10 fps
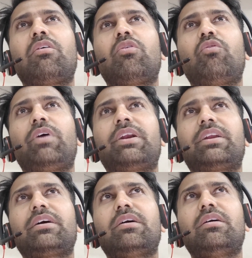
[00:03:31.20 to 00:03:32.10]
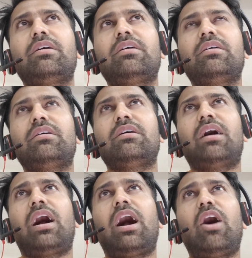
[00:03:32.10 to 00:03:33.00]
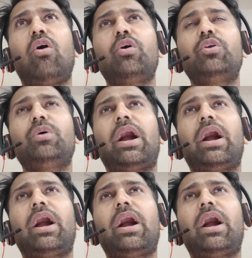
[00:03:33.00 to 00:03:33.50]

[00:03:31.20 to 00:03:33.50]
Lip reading: what how you